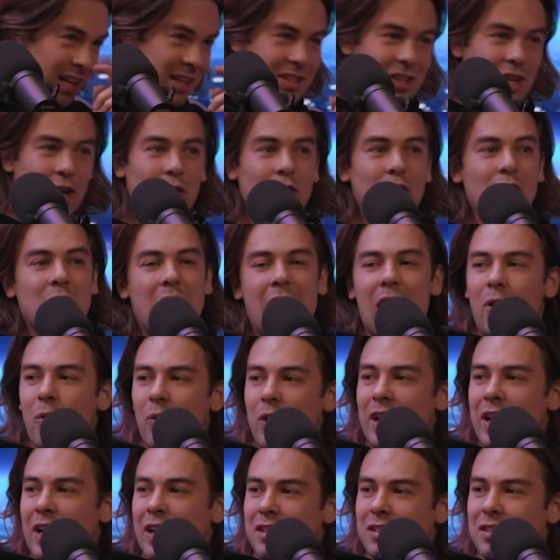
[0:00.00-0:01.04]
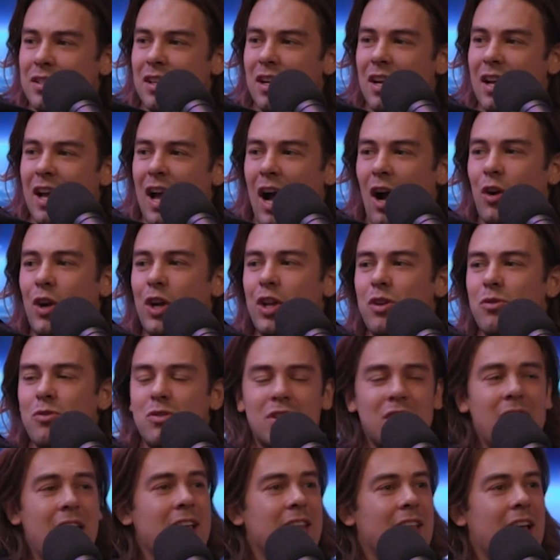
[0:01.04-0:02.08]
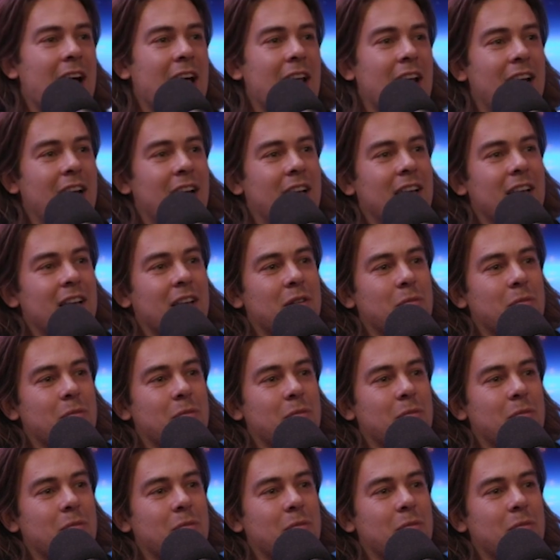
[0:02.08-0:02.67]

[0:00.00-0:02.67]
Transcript: It's hilarious. How can you say that